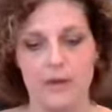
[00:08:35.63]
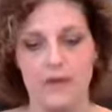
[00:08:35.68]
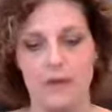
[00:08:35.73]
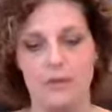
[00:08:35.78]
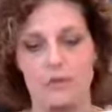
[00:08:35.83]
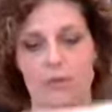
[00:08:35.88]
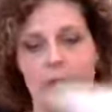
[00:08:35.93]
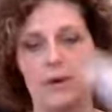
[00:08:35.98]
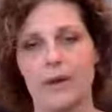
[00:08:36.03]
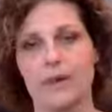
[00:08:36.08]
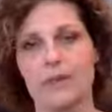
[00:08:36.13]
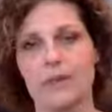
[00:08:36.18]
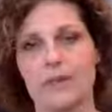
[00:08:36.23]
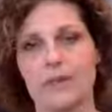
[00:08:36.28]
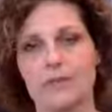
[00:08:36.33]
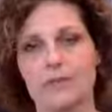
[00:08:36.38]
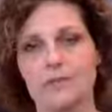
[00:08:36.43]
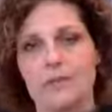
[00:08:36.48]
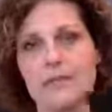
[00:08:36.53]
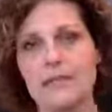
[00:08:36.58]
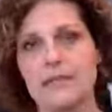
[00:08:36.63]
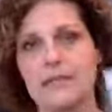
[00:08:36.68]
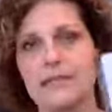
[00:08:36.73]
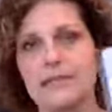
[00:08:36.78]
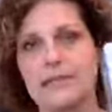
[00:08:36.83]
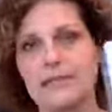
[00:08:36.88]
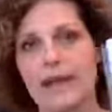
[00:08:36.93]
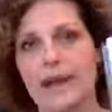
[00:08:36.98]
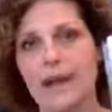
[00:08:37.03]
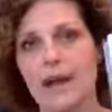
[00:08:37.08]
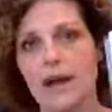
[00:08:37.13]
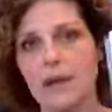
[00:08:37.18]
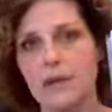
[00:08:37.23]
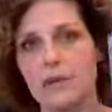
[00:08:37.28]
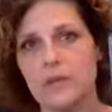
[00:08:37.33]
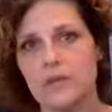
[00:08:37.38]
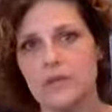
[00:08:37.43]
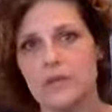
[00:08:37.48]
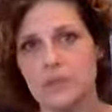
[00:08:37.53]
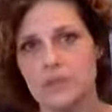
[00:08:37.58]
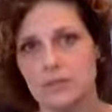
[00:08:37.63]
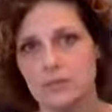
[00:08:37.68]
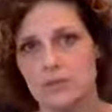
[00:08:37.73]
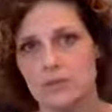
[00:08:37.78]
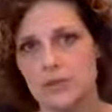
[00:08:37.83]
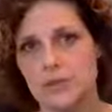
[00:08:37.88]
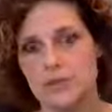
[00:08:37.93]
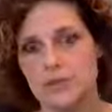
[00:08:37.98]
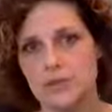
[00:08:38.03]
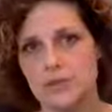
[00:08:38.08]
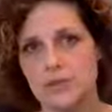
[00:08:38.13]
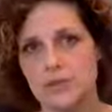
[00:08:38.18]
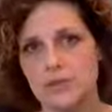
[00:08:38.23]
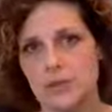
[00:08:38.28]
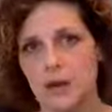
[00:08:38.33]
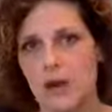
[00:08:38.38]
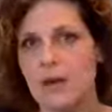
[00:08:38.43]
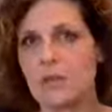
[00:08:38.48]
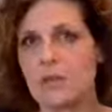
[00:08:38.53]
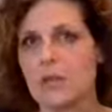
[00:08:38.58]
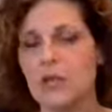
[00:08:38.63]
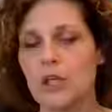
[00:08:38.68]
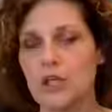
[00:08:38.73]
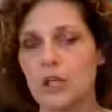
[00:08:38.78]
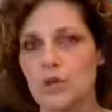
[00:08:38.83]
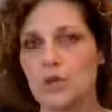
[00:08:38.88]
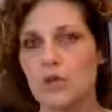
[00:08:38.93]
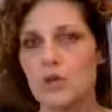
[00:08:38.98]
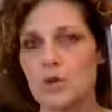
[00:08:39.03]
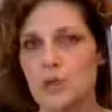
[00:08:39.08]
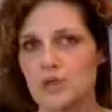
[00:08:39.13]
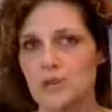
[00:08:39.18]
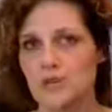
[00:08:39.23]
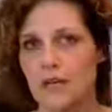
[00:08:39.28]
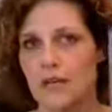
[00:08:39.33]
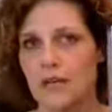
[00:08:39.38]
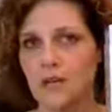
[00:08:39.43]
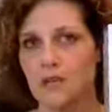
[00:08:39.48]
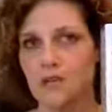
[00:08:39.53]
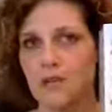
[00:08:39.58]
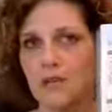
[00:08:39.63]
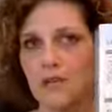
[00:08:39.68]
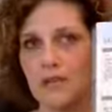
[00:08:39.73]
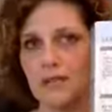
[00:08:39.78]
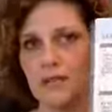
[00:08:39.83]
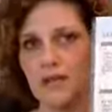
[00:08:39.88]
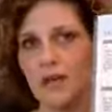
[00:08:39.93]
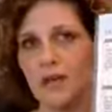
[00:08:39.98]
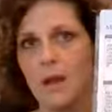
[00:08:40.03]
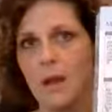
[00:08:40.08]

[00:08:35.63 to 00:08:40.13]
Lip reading: And when it's written down, it's real. So I'm a huge fan of this.